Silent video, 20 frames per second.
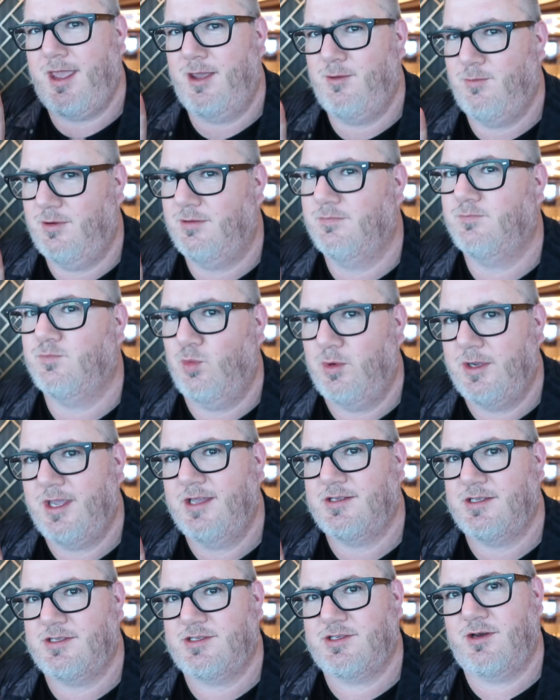okay, well, we'll
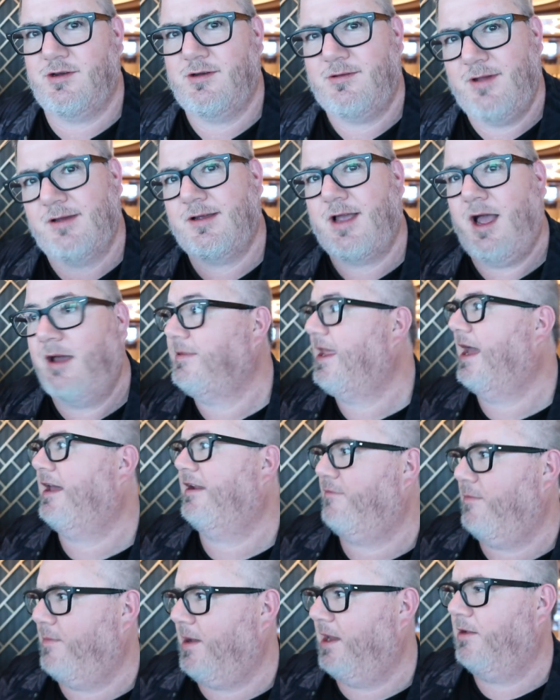get dessert. No, calm down,
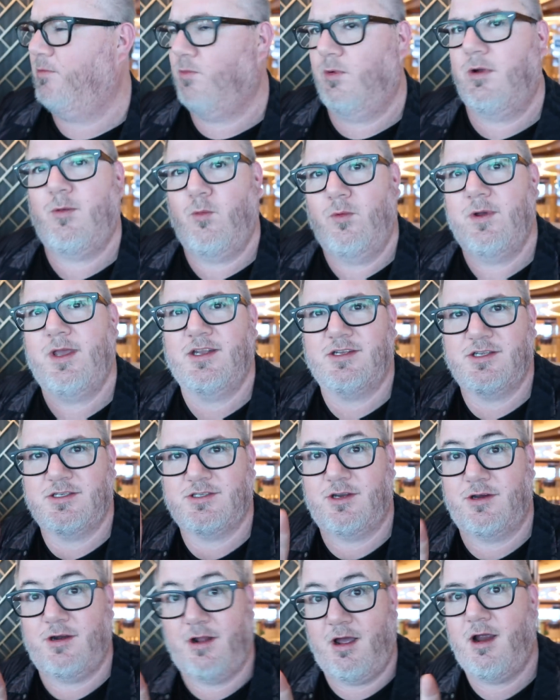everybody, we'll get
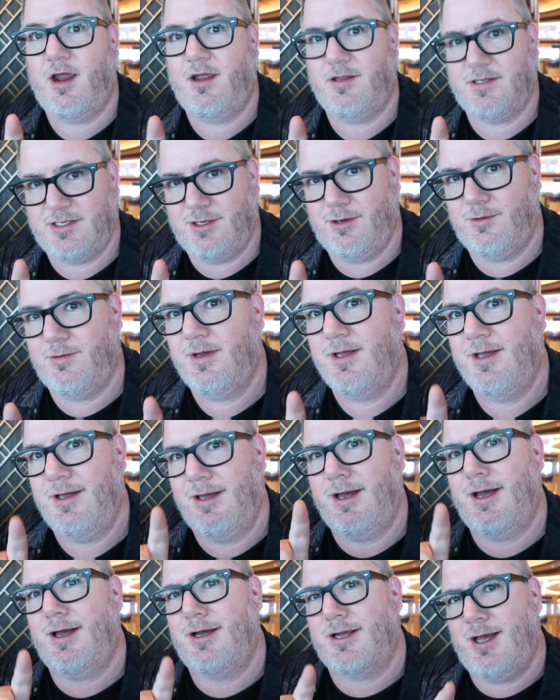dessert. All right, so
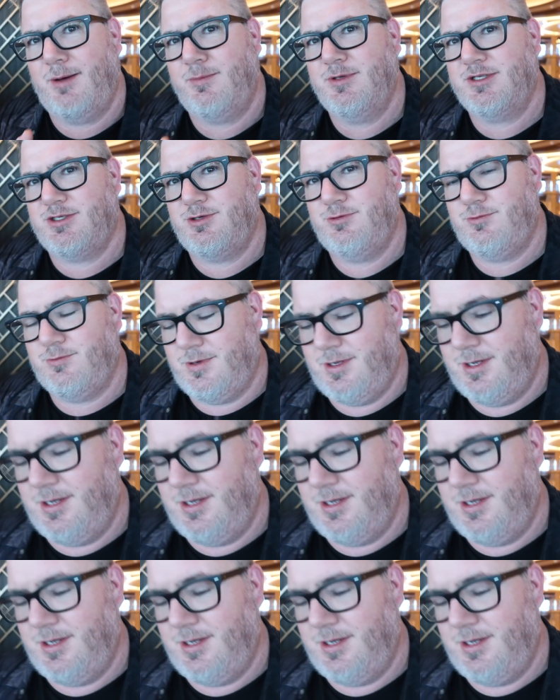coming soon.